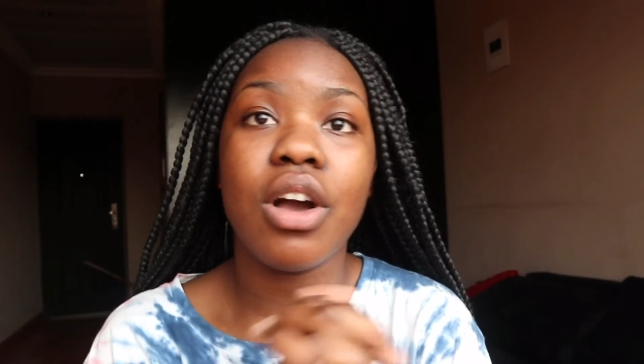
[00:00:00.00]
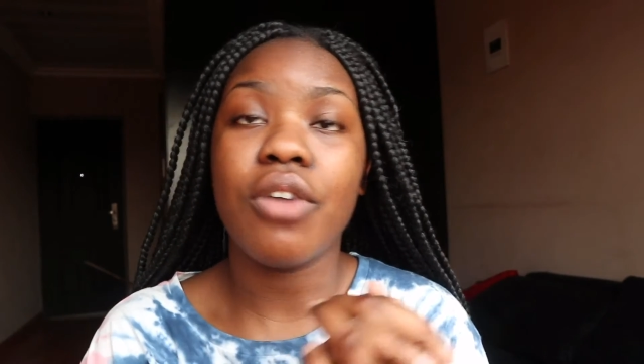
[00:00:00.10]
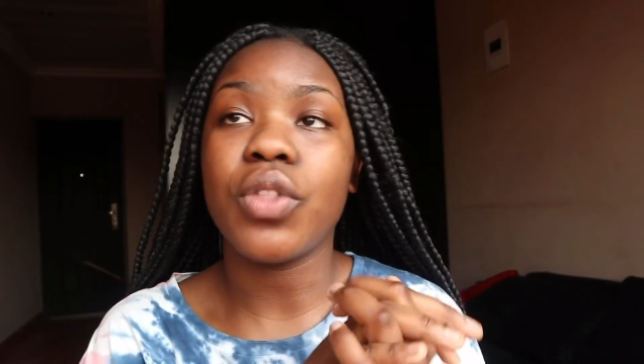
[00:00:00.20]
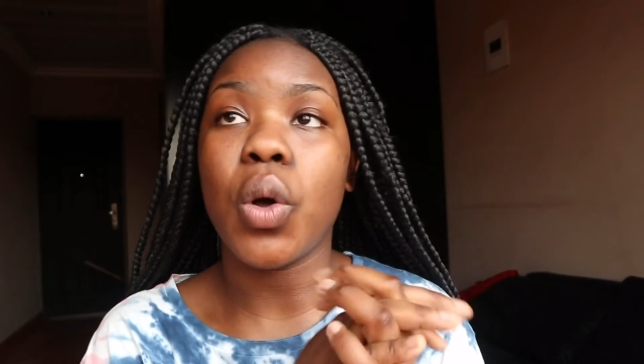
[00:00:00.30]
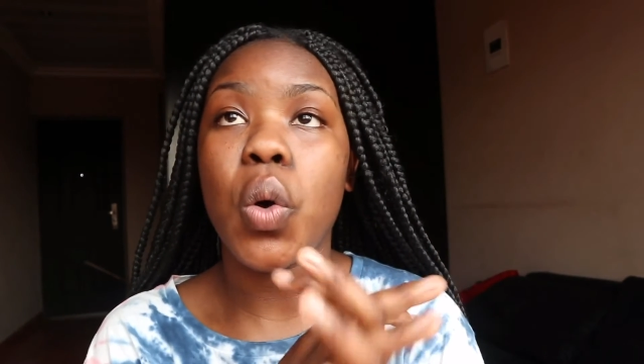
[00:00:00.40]

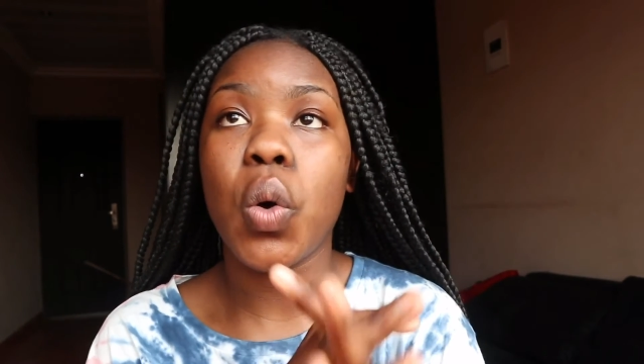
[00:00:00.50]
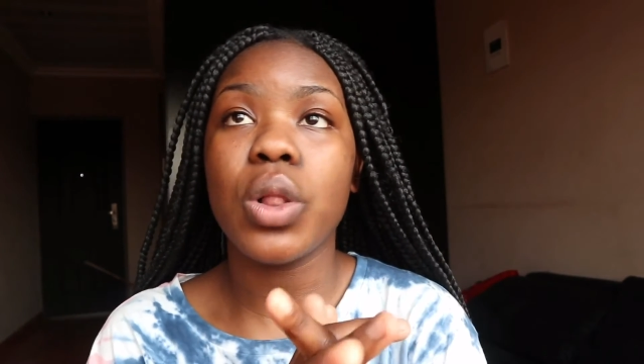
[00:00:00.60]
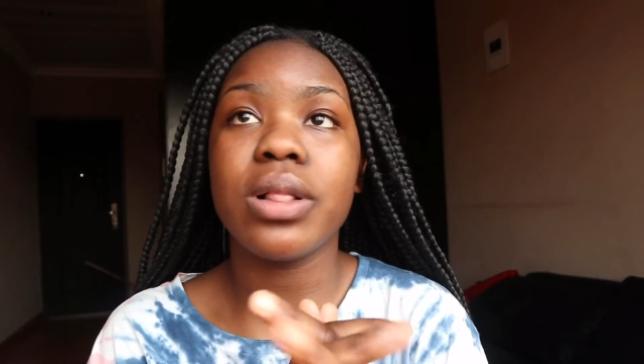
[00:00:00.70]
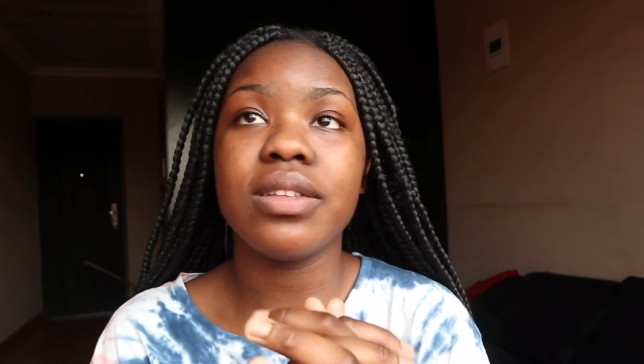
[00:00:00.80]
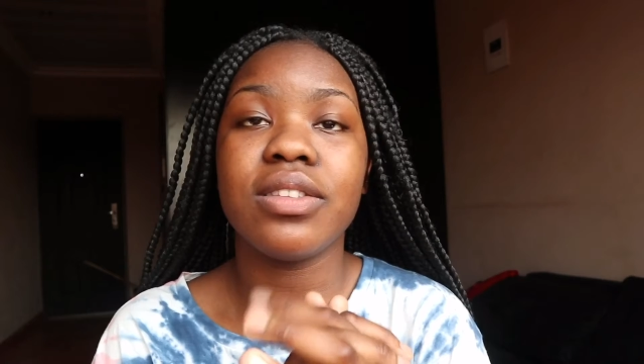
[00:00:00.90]
of the
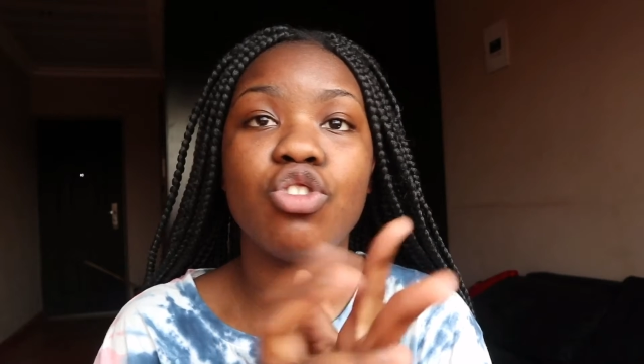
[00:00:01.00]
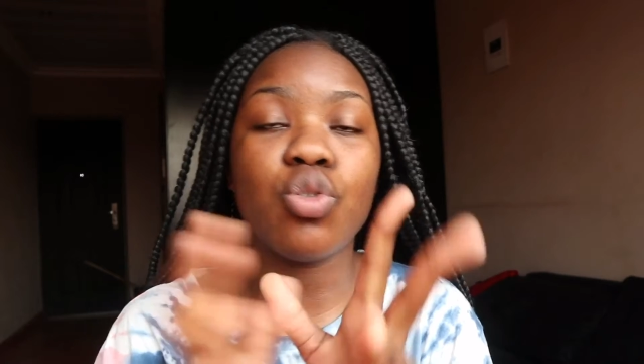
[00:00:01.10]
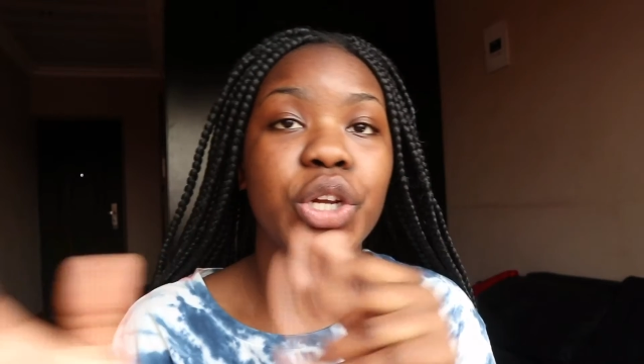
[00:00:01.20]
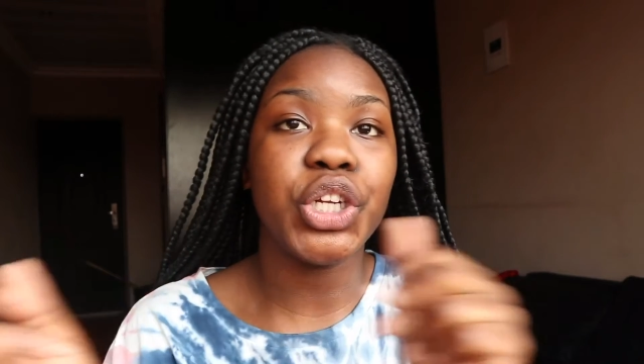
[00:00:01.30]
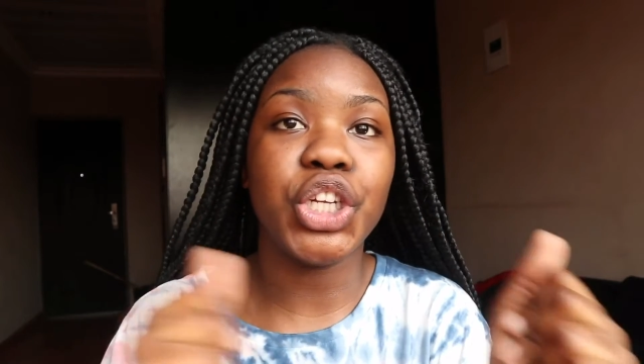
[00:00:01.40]
whole
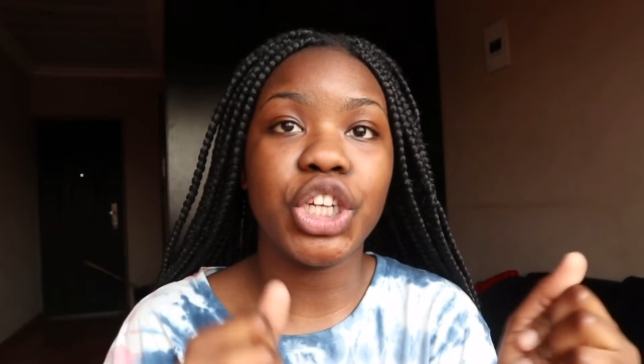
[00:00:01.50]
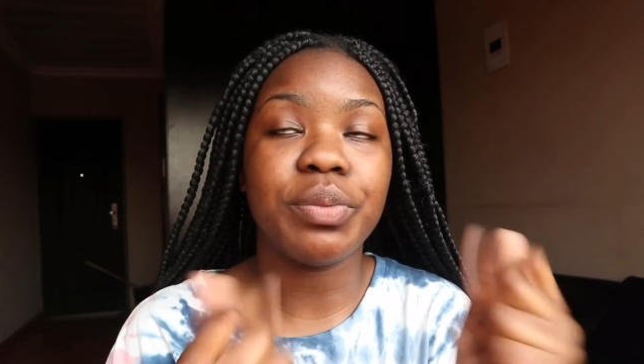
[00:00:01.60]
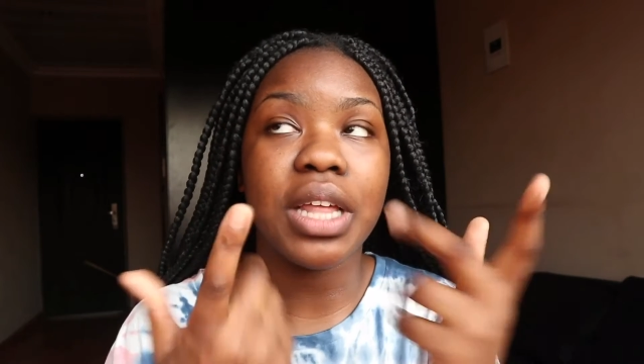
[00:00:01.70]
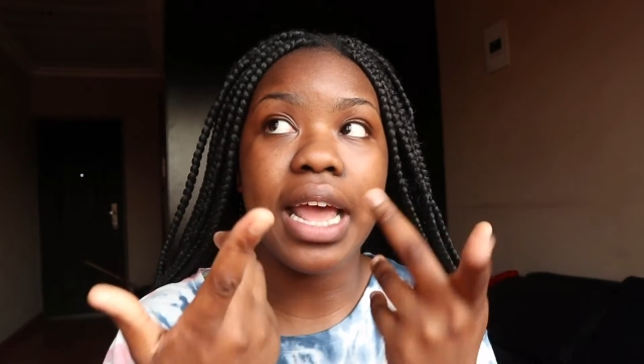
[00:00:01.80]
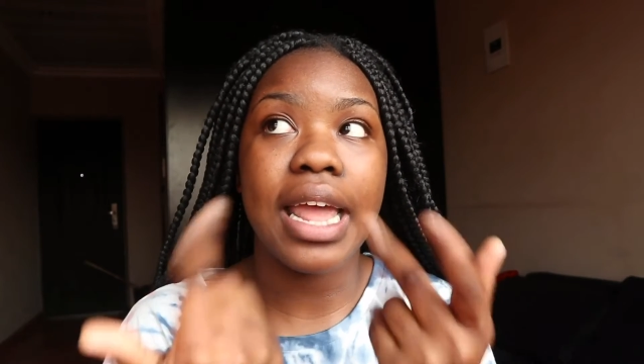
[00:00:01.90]
situationship
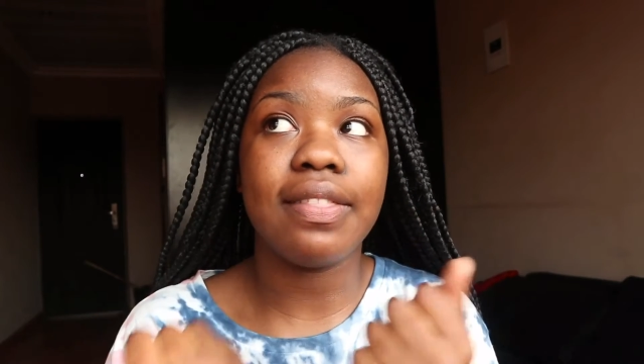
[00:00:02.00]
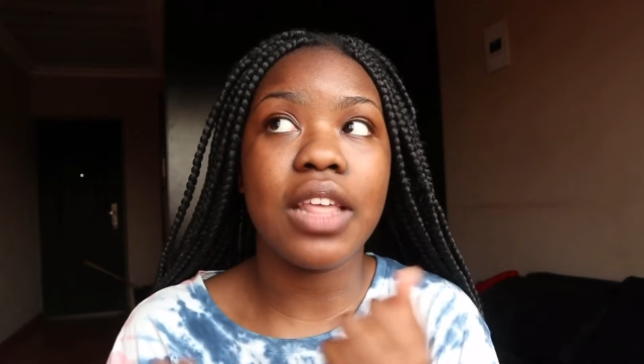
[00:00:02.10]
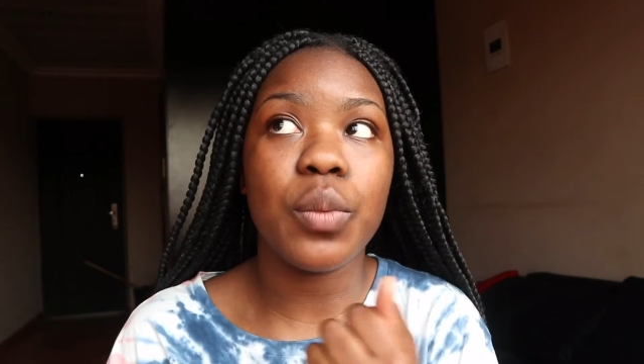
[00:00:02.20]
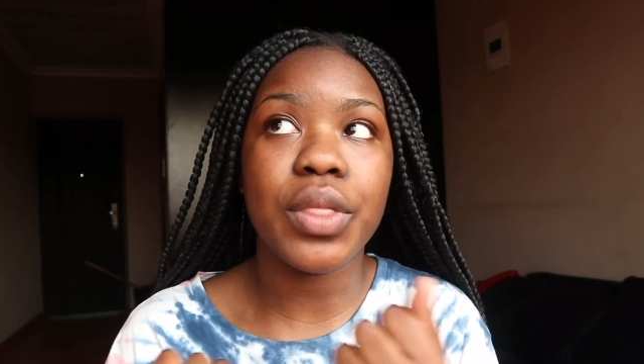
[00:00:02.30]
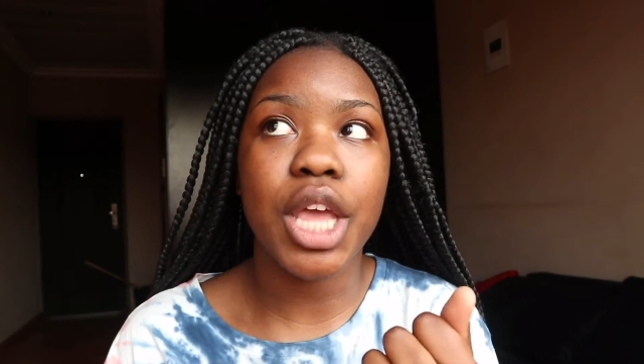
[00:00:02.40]
that I had
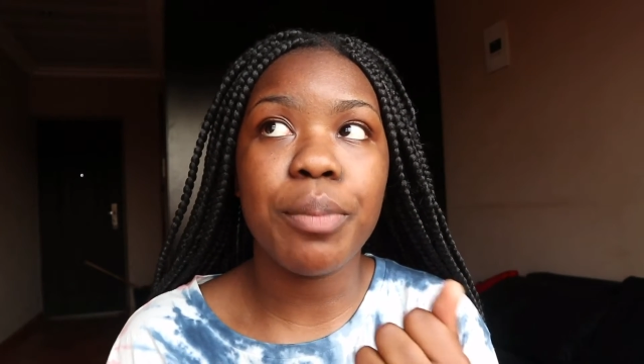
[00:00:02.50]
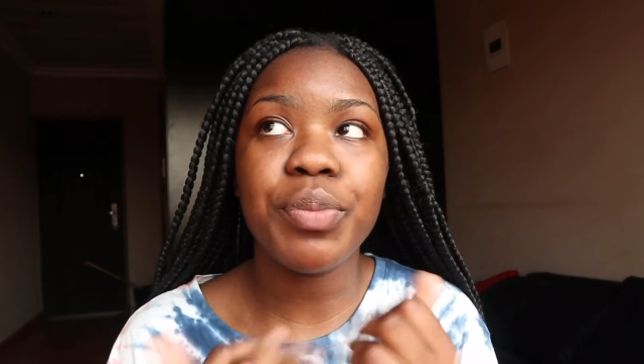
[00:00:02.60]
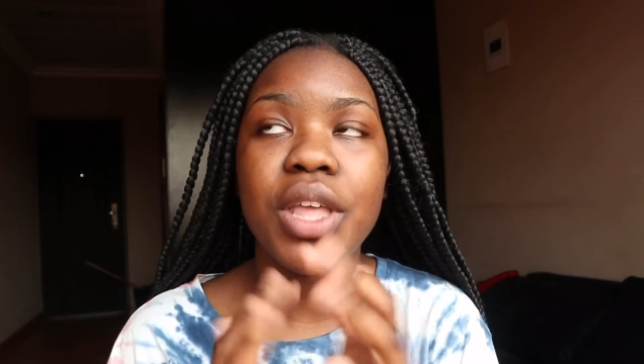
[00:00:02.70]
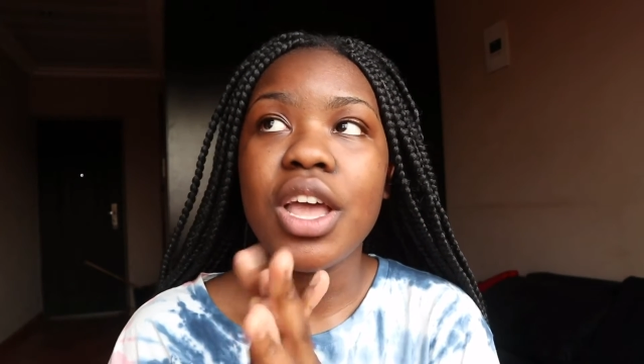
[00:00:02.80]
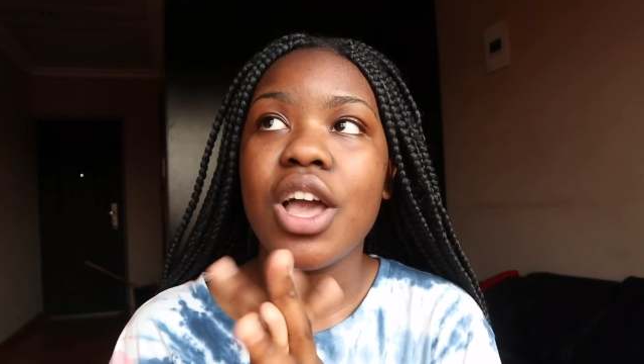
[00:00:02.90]
then with him.